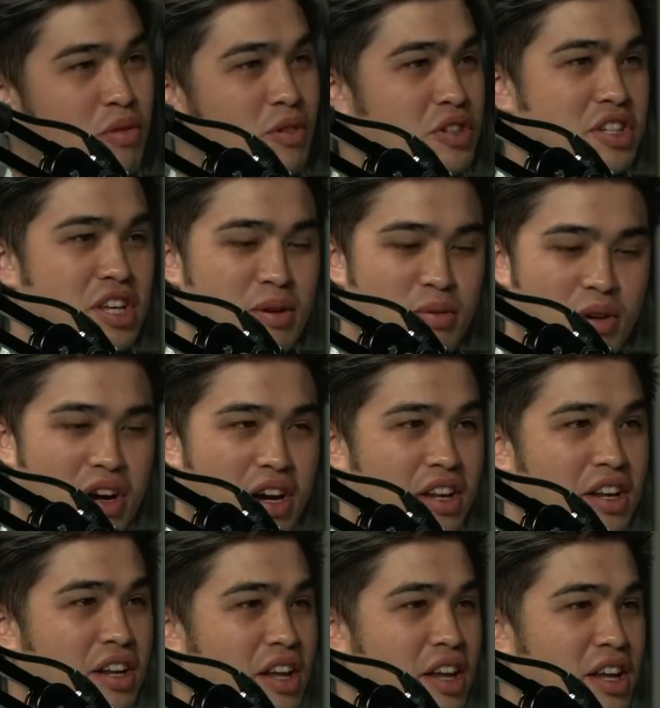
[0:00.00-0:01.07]
for. Just keep
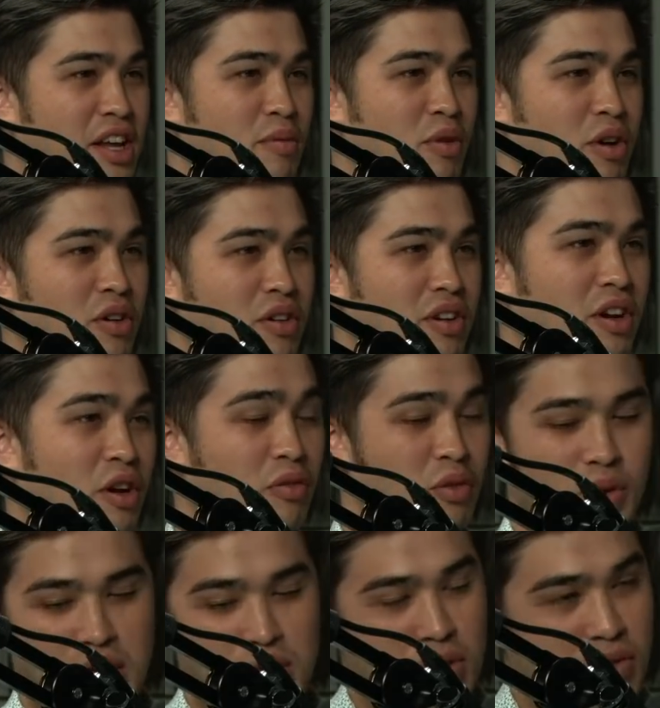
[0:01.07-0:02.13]
grinding and keep growing.
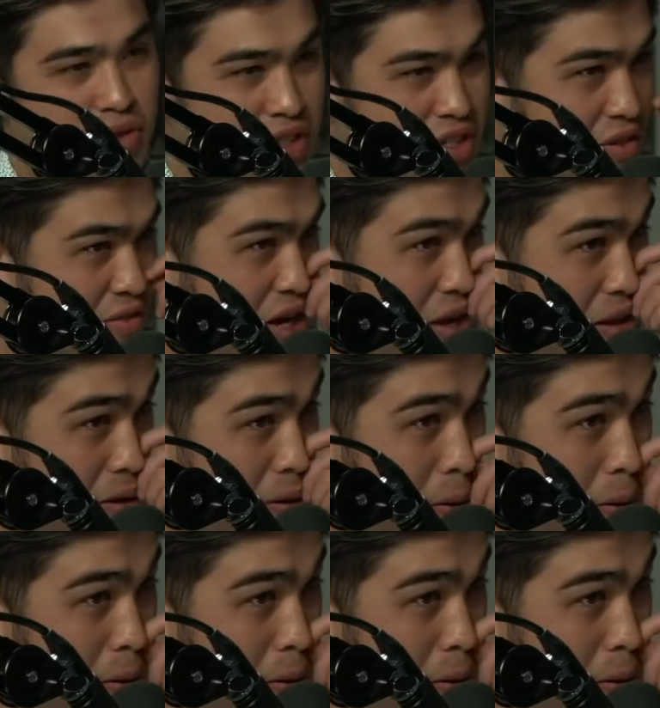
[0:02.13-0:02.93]
Hopefully we keep doing fun stuff together.